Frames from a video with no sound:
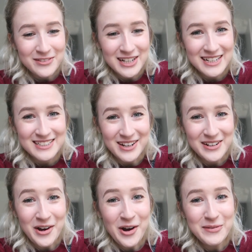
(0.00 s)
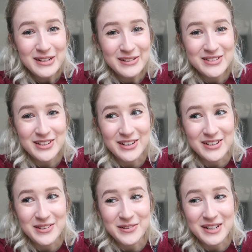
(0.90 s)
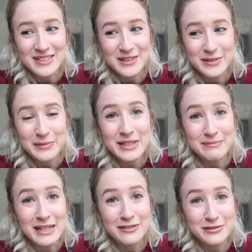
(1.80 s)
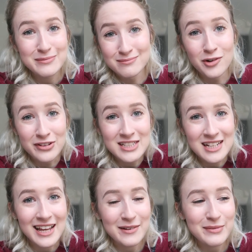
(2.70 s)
I'm really excited. I hope it looks good, otherwise I'll be a bit miffed, obviously.